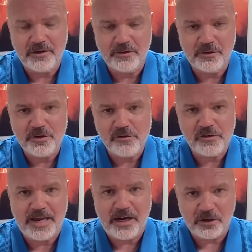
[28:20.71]
and they're
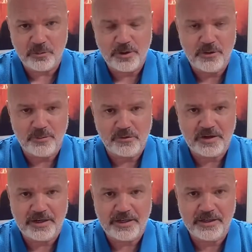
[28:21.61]
using algorithms
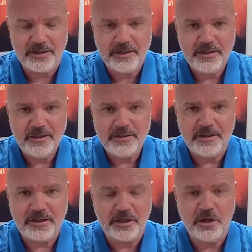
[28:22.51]
that
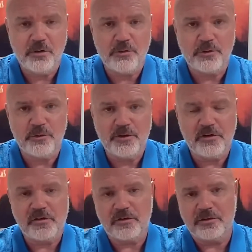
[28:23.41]
can go through
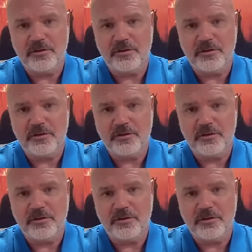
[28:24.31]
this